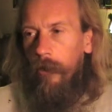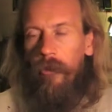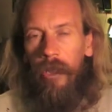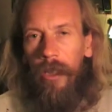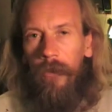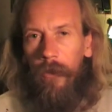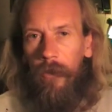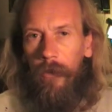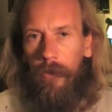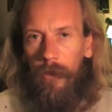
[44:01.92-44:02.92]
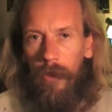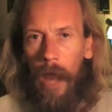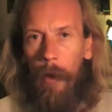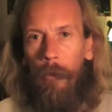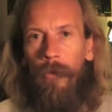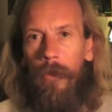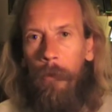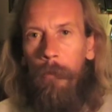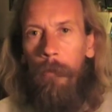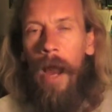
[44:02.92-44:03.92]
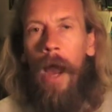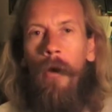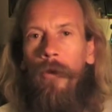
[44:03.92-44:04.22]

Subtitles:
Jesus, that was the power